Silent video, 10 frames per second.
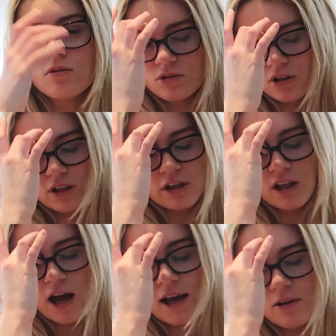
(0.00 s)
or something like
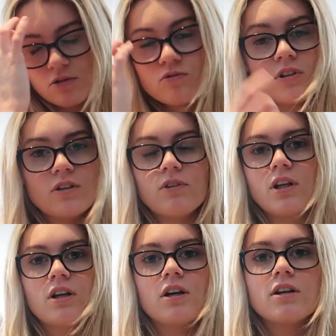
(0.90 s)
that. It was really,
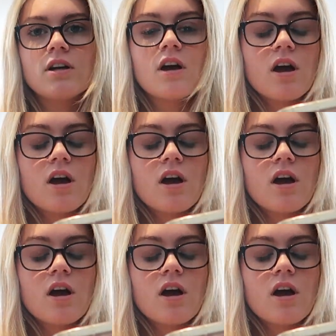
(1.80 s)
really good.